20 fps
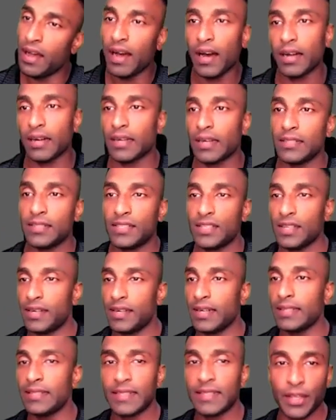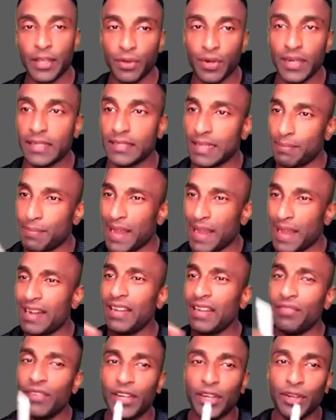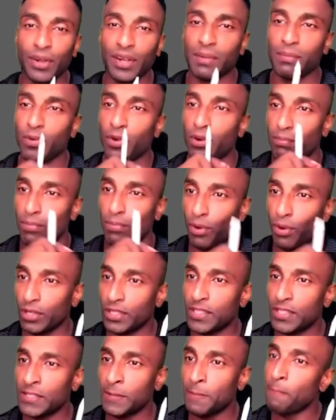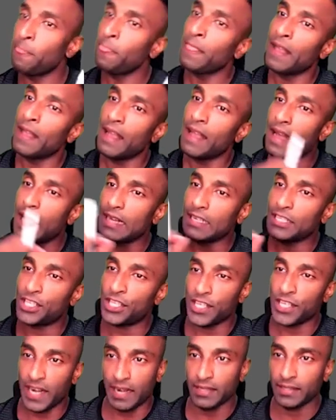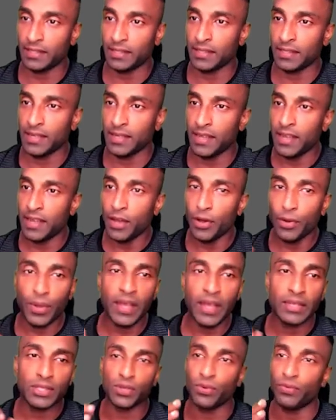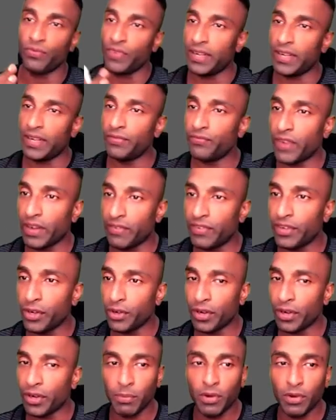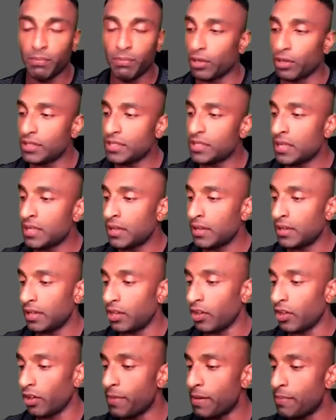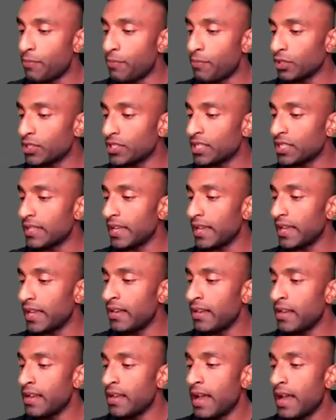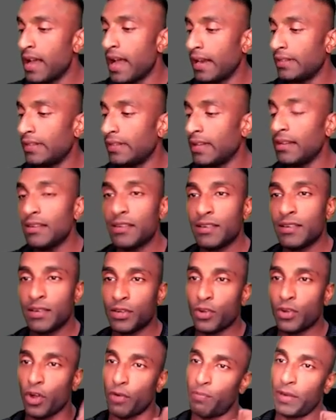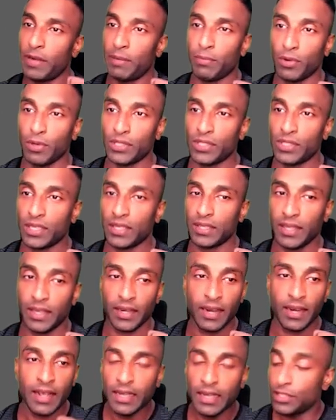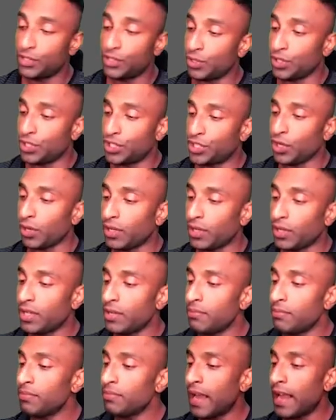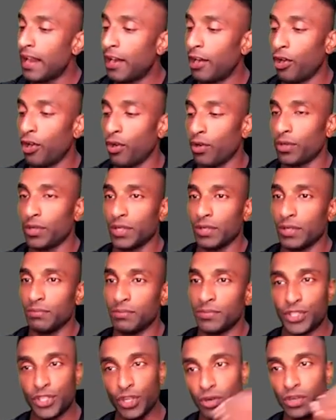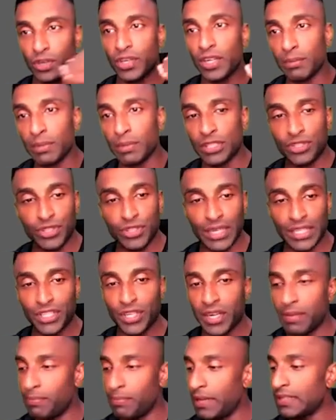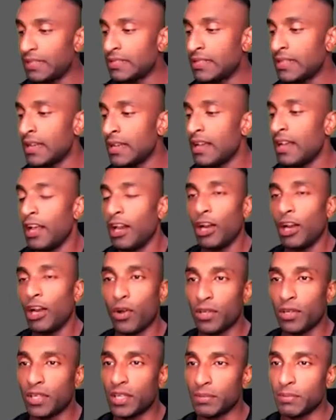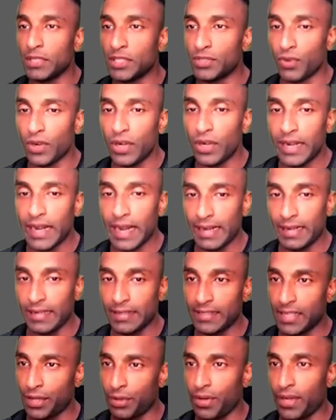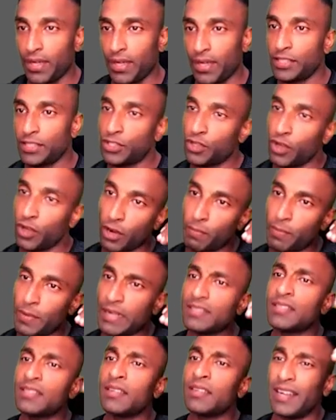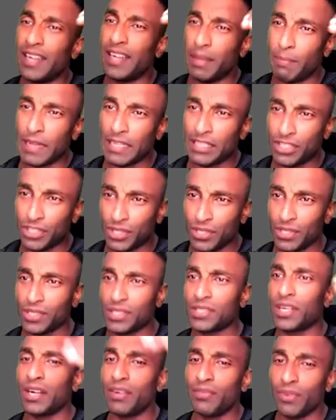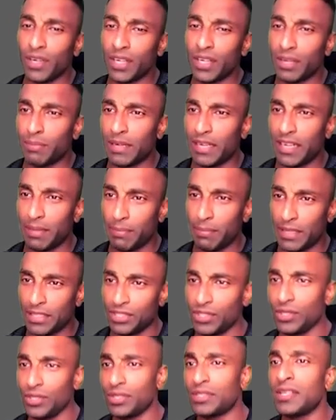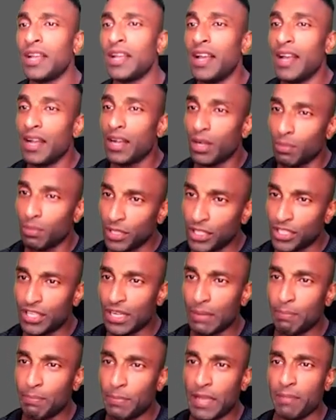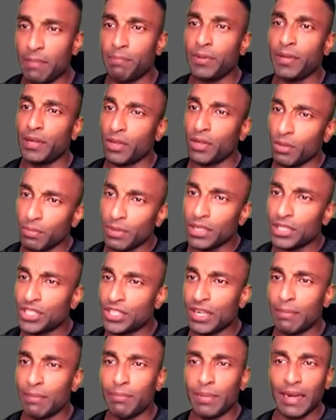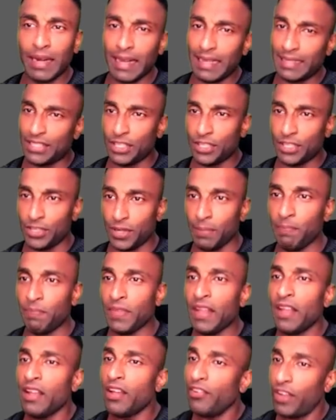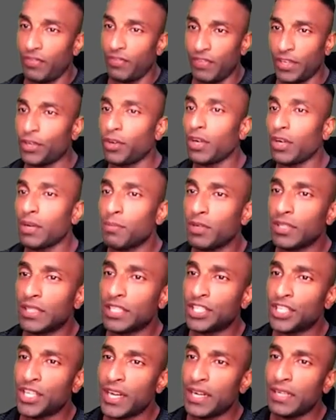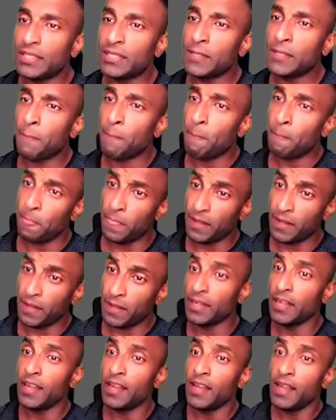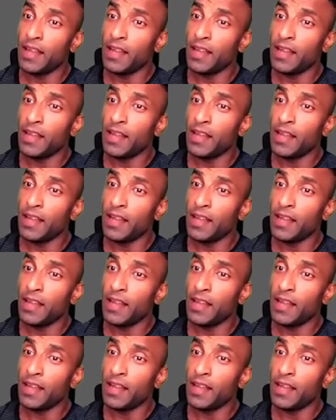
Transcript: are considered as securities. And mainly we talk about bonds and shares. Okay, so when it when we talk about bonds, government bonds are there, and then corporate bonds are there. So short term and long term. Short term is treasury bills, long term is what dated securities corporates debentures convertible debentures commercial paper, commercial bill, etc. When we talk about the shares, the